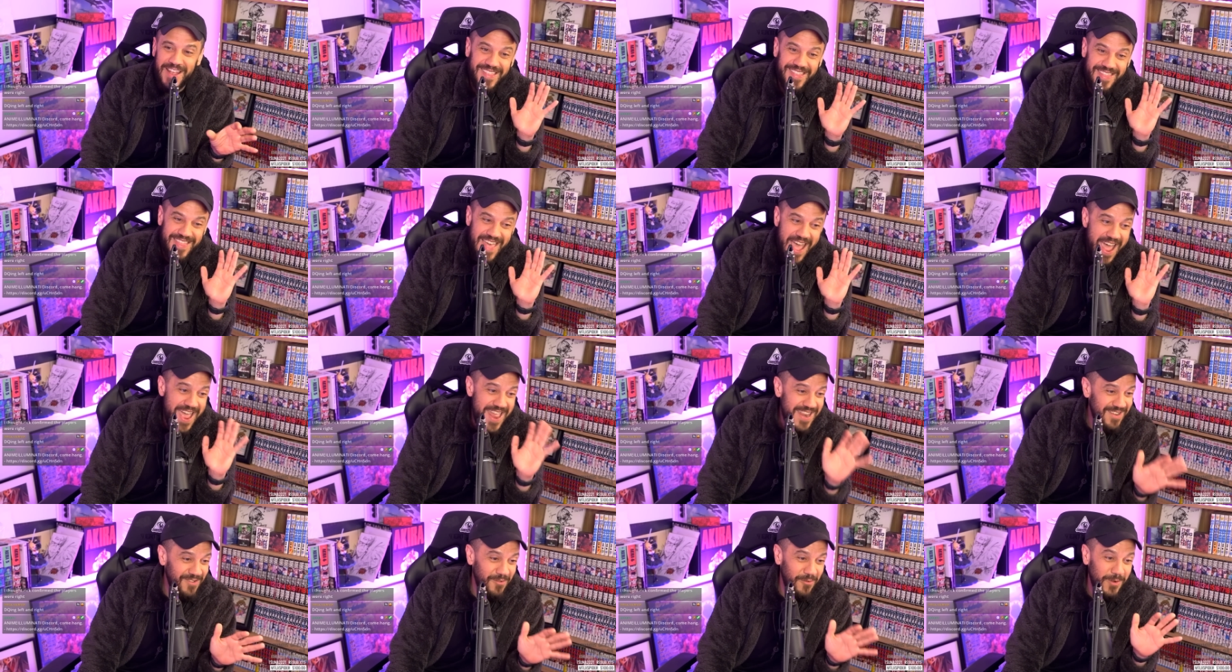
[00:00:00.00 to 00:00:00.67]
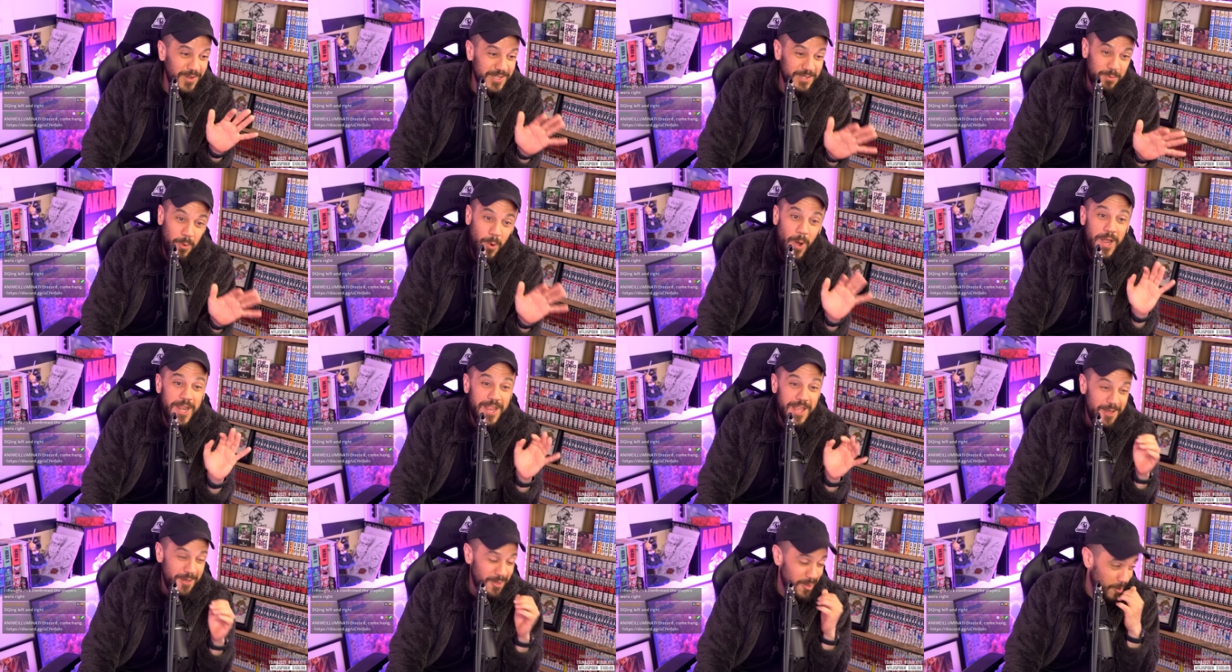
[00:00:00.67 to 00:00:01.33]
That was
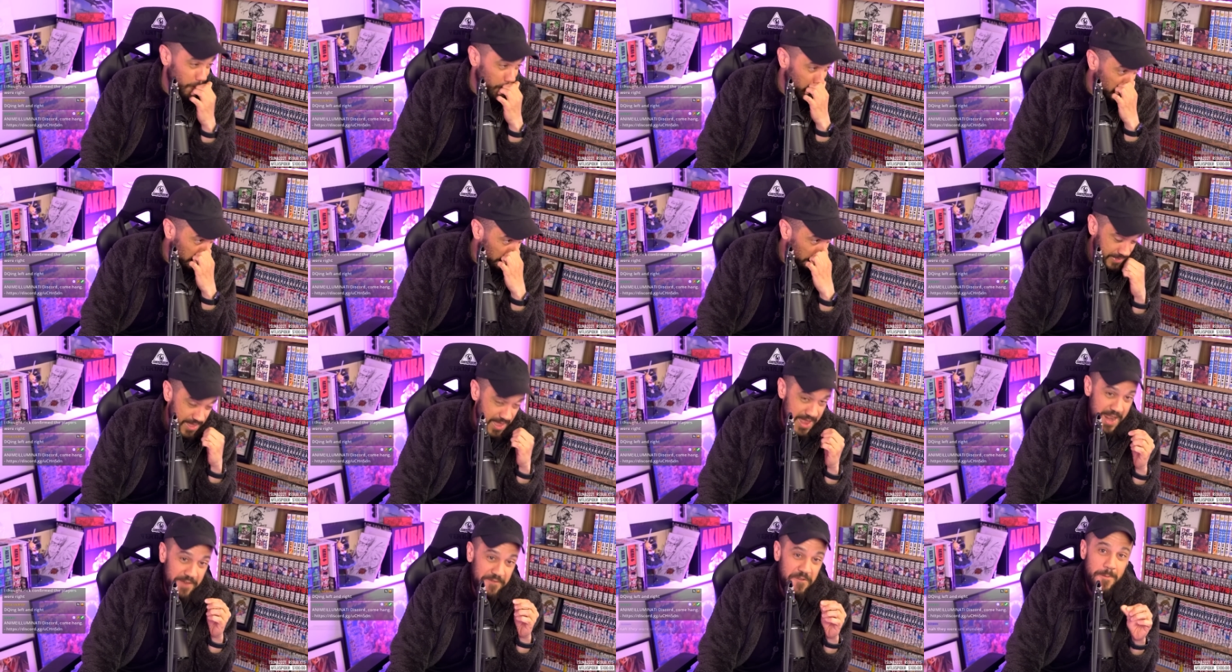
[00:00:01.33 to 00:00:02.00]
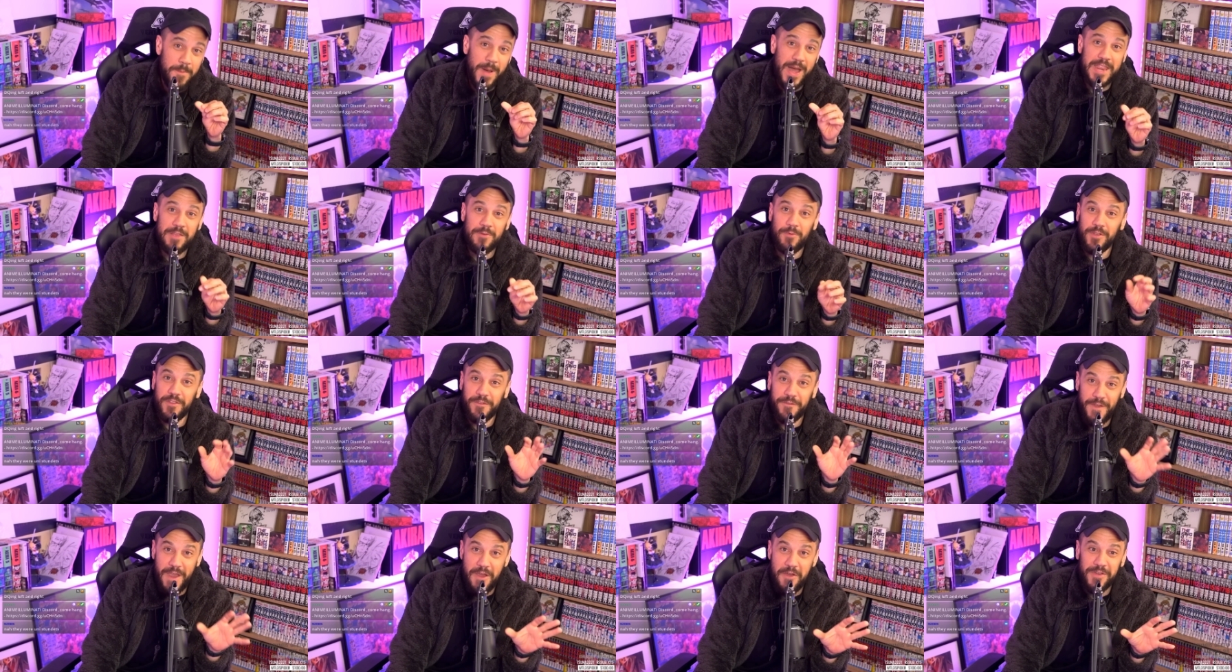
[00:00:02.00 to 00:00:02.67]
one issue that everybody
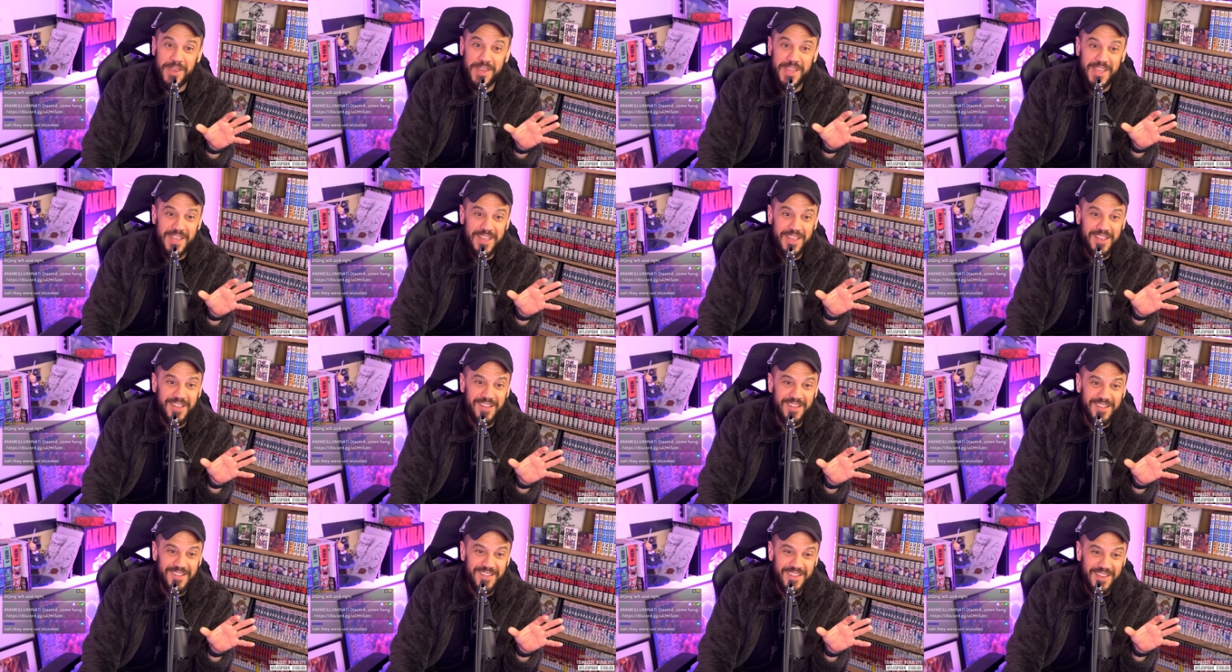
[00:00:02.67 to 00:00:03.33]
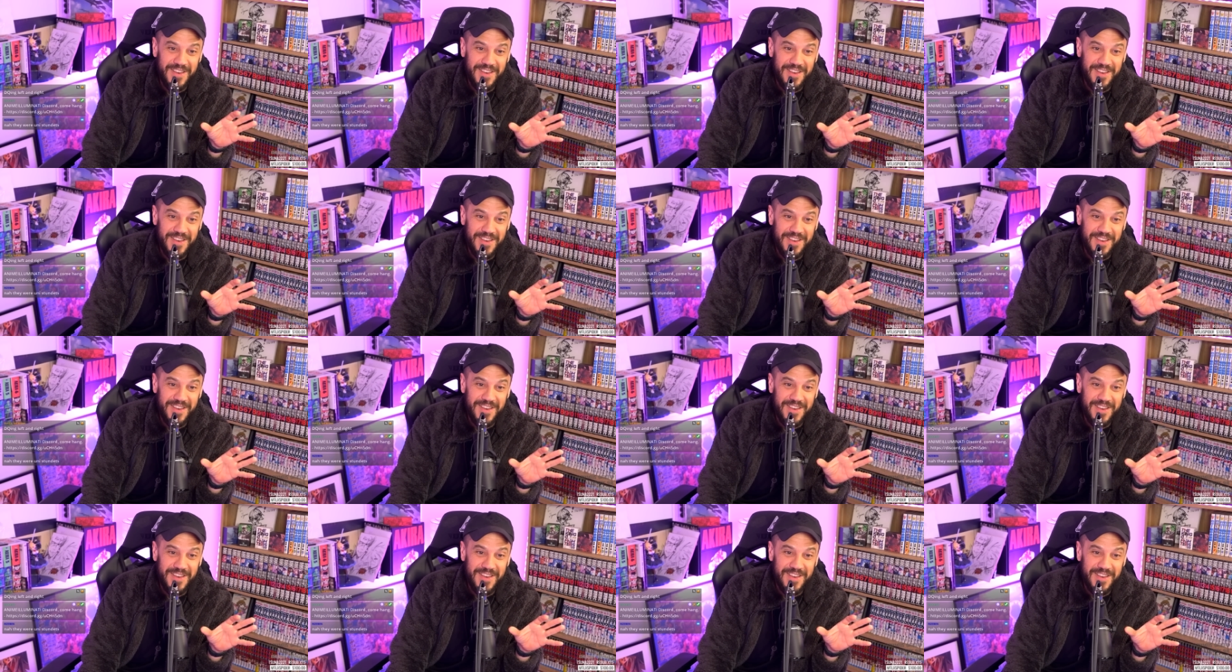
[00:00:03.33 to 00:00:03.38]
was very,